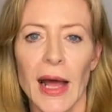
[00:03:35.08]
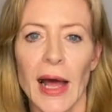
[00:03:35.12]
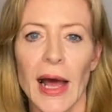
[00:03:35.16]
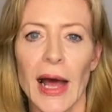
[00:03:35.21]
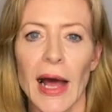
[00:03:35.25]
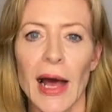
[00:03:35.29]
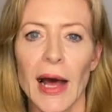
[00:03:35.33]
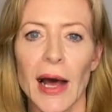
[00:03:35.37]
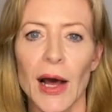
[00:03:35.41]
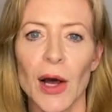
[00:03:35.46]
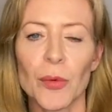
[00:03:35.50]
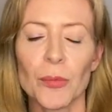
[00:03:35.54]

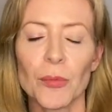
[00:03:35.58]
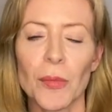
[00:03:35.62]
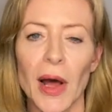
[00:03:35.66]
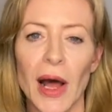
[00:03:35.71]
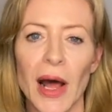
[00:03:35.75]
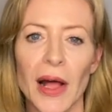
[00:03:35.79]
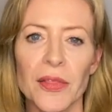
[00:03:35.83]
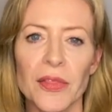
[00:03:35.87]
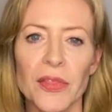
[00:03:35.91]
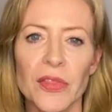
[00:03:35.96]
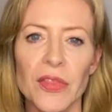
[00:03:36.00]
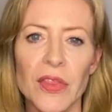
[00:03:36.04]

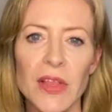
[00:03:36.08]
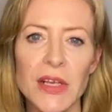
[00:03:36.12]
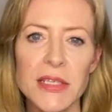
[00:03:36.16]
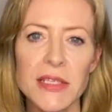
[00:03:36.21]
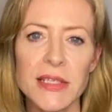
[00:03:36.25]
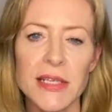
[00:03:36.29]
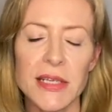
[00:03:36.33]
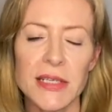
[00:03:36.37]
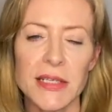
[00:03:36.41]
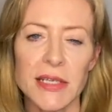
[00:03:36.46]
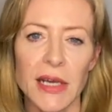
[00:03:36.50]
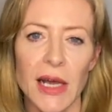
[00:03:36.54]
And
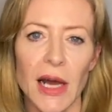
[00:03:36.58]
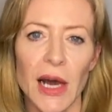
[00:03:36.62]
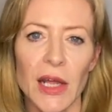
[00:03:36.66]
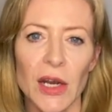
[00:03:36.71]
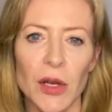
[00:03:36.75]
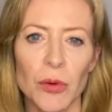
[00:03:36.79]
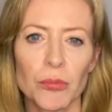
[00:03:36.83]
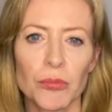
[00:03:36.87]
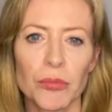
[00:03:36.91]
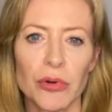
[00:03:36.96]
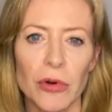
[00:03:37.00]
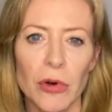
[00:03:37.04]
this is a kind
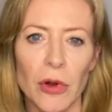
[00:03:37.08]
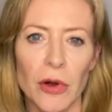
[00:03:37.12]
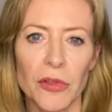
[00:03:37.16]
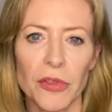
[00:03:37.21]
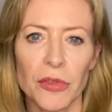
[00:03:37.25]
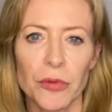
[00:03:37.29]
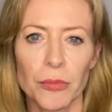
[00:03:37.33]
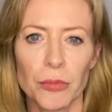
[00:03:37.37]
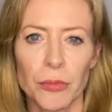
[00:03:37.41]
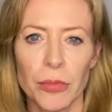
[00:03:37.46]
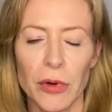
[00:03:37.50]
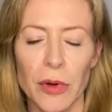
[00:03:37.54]
of
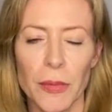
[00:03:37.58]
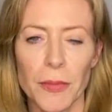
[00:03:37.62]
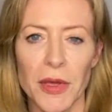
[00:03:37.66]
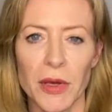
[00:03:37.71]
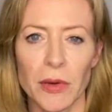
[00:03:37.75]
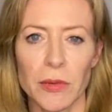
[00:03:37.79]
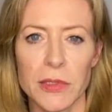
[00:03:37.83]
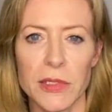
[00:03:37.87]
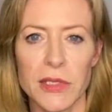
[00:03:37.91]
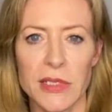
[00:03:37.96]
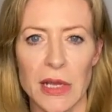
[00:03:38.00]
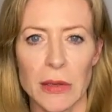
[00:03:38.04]
broth brimming
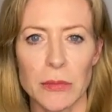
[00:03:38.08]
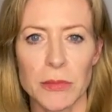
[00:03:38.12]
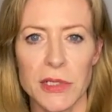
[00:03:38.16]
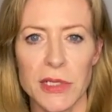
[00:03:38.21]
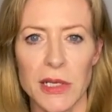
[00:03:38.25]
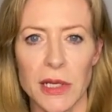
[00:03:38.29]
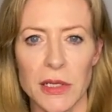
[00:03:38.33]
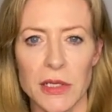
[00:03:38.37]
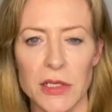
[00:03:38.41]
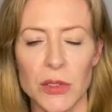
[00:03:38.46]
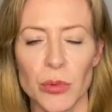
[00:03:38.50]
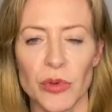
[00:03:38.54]
with stem
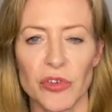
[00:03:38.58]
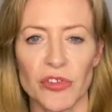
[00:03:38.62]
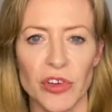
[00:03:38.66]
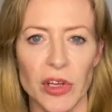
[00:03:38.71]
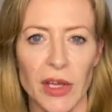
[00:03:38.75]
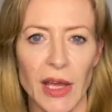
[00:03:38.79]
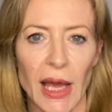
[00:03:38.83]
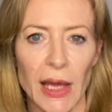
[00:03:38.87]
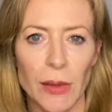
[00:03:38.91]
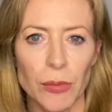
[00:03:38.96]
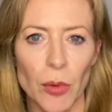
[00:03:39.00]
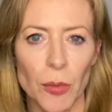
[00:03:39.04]
cells which are
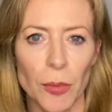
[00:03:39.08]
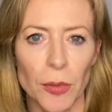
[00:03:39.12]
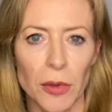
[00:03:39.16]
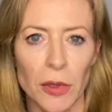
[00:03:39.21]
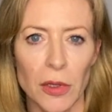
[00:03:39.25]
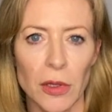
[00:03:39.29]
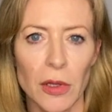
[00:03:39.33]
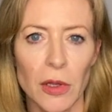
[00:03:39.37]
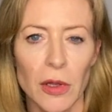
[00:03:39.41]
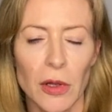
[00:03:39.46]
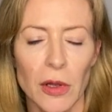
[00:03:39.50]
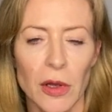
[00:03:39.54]

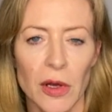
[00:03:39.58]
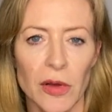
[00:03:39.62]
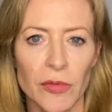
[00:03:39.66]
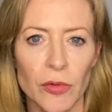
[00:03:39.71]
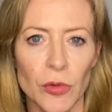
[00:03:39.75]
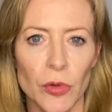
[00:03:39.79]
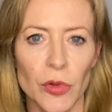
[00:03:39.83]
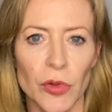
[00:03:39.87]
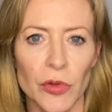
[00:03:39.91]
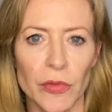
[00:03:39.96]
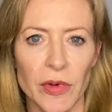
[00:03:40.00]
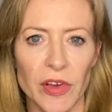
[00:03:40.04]
capable of
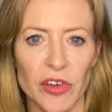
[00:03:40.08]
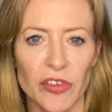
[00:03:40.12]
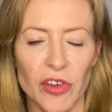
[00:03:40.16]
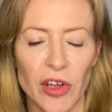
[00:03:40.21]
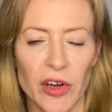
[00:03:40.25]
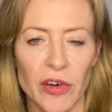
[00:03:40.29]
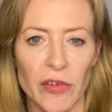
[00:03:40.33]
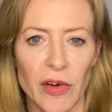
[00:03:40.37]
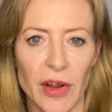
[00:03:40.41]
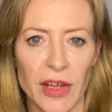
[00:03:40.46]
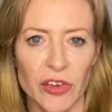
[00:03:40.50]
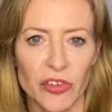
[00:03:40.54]
all the
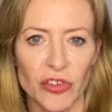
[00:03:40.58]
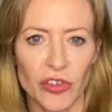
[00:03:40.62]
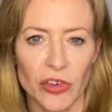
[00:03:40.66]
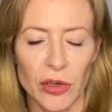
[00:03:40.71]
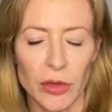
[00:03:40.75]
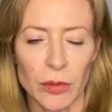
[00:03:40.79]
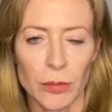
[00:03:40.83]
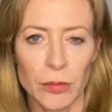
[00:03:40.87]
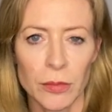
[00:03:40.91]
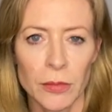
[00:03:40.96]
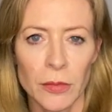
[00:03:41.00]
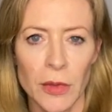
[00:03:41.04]

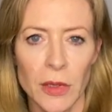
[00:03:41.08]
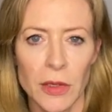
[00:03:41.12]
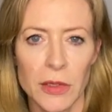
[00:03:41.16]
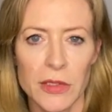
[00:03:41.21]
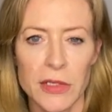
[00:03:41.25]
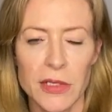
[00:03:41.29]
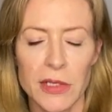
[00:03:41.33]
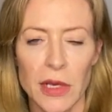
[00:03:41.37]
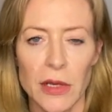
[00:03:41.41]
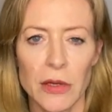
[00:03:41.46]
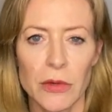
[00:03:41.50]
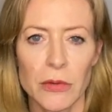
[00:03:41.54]
regeneration.
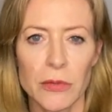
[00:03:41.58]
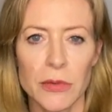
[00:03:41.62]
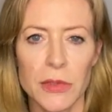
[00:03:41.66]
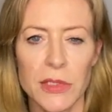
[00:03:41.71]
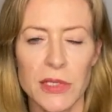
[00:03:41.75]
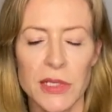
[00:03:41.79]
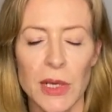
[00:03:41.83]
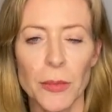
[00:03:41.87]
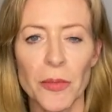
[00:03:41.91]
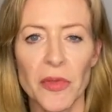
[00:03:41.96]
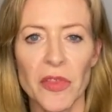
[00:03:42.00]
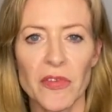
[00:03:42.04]
So
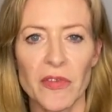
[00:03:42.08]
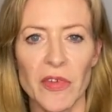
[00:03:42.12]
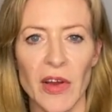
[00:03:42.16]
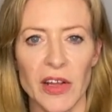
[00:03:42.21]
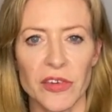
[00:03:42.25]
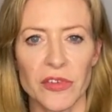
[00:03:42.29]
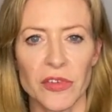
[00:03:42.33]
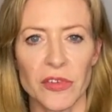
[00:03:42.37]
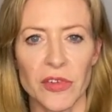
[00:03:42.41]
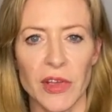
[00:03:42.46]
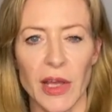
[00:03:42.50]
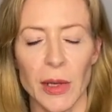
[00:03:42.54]
some of the
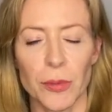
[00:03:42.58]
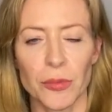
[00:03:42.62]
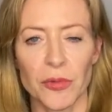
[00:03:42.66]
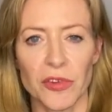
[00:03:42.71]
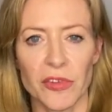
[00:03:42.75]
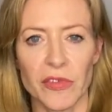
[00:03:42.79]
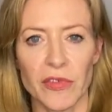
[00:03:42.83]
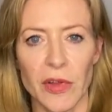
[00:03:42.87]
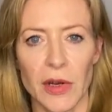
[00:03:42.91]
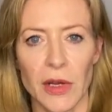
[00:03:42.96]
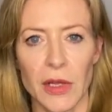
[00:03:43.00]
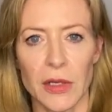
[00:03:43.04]
fat is kept
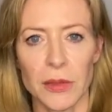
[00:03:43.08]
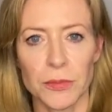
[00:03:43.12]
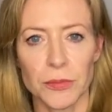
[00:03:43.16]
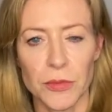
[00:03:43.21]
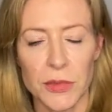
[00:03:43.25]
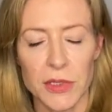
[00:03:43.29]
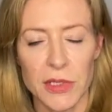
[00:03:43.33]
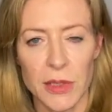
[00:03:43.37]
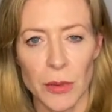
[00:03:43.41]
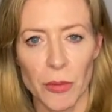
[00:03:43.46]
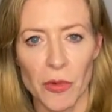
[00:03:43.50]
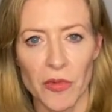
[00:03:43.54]
as filler,
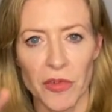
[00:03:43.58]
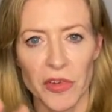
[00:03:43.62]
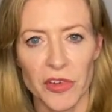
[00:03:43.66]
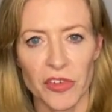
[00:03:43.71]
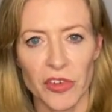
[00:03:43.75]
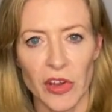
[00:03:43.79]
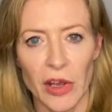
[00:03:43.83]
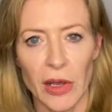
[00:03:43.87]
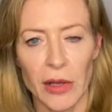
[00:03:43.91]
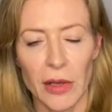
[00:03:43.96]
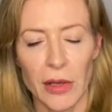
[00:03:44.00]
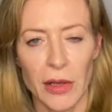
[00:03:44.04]
some of
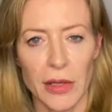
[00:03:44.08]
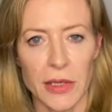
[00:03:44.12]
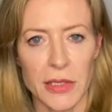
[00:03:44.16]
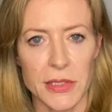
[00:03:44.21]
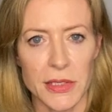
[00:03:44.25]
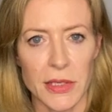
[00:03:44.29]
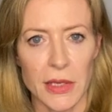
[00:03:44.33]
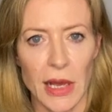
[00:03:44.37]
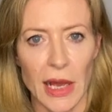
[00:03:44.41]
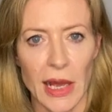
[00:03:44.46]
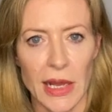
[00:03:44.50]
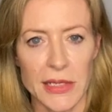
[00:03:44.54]
it
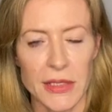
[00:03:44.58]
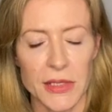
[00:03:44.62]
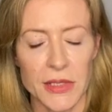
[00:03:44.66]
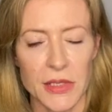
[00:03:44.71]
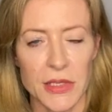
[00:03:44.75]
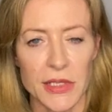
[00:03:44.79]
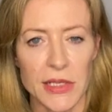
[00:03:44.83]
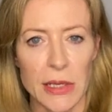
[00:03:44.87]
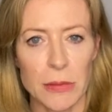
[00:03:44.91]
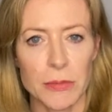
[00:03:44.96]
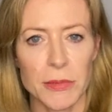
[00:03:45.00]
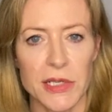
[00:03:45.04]
has the
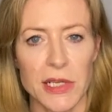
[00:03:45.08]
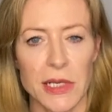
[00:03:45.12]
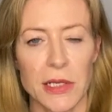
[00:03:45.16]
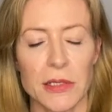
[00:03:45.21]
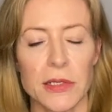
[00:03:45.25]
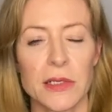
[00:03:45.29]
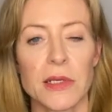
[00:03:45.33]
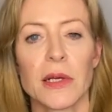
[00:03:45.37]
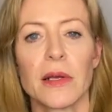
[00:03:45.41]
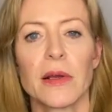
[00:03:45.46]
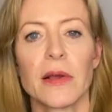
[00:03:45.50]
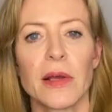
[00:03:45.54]
stem
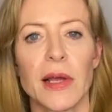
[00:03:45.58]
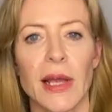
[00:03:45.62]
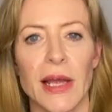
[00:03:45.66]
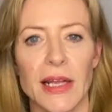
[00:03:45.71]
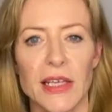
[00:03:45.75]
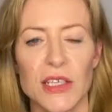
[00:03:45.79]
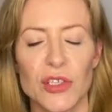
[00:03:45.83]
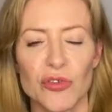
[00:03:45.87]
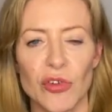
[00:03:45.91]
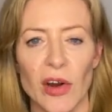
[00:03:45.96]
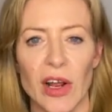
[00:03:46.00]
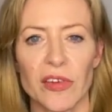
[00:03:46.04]
cells
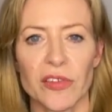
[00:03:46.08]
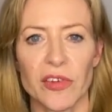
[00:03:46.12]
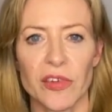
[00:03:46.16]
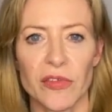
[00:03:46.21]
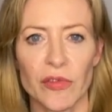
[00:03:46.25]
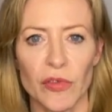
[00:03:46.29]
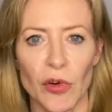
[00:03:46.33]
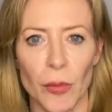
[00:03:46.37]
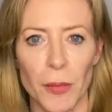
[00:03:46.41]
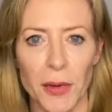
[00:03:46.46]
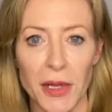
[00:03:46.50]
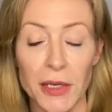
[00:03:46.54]
extracted
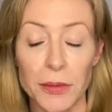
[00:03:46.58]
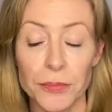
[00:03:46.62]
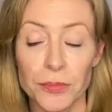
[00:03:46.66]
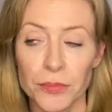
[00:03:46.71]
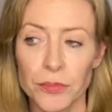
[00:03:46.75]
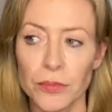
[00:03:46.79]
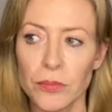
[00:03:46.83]
from it.